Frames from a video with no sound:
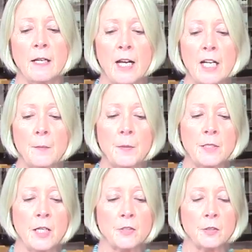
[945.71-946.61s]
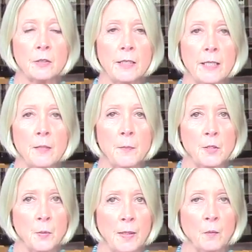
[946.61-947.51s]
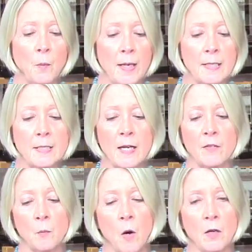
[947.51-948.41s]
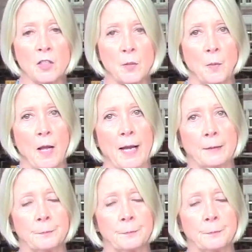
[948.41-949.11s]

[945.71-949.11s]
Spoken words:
any potential link between waste and the water supply.